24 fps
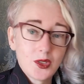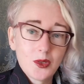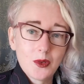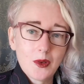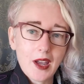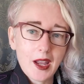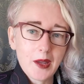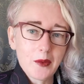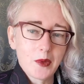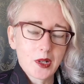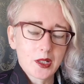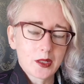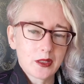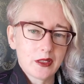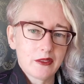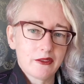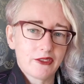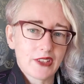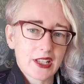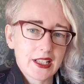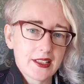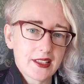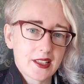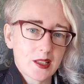Do I want to
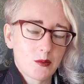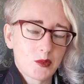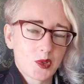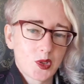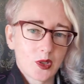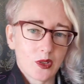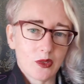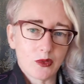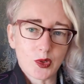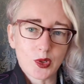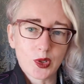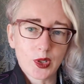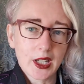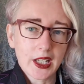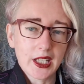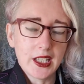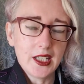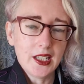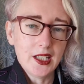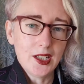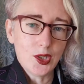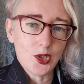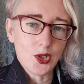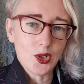invent some sort of
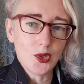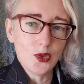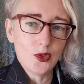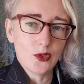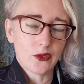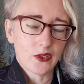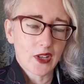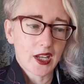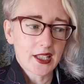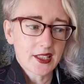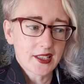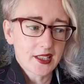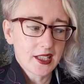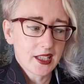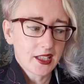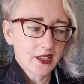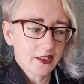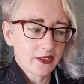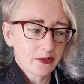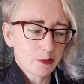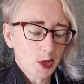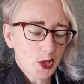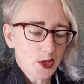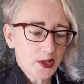tricky new
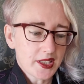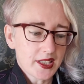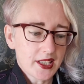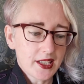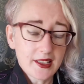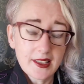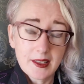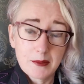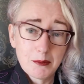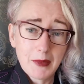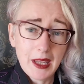fastening process?